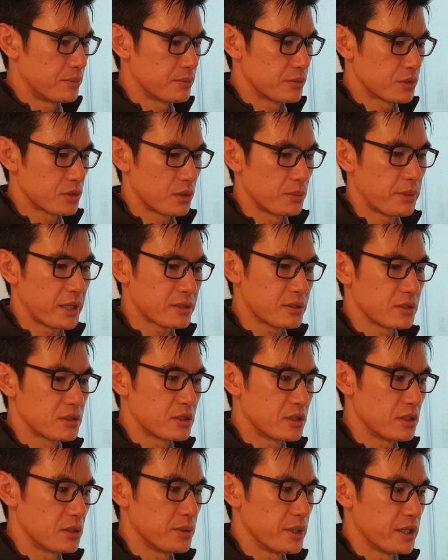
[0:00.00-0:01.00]
So the best thing to
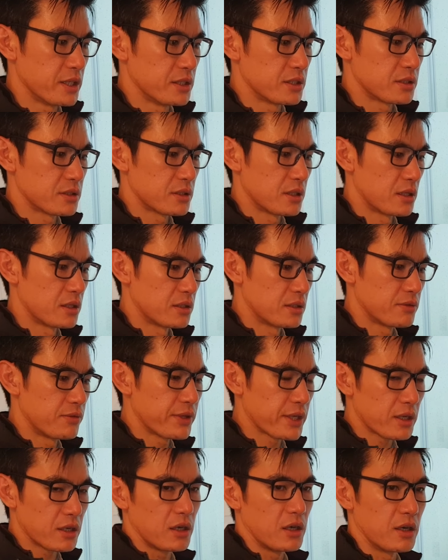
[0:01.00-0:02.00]
do is
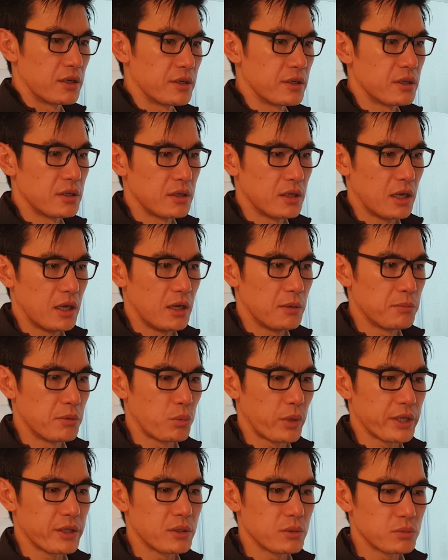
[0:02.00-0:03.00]
flick it on, but
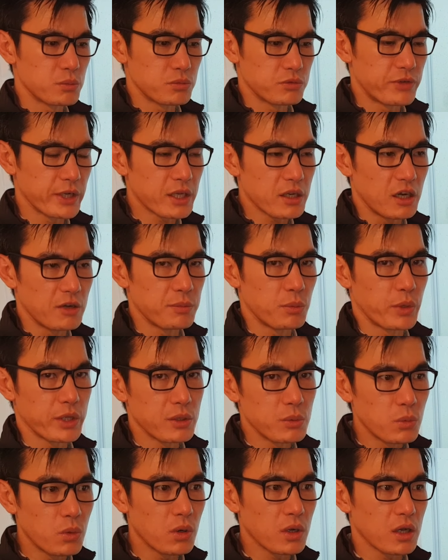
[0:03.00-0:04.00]
when you flick it off, when
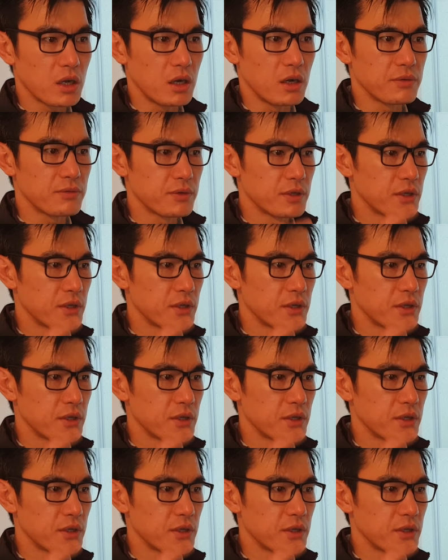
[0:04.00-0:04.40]
you walk off,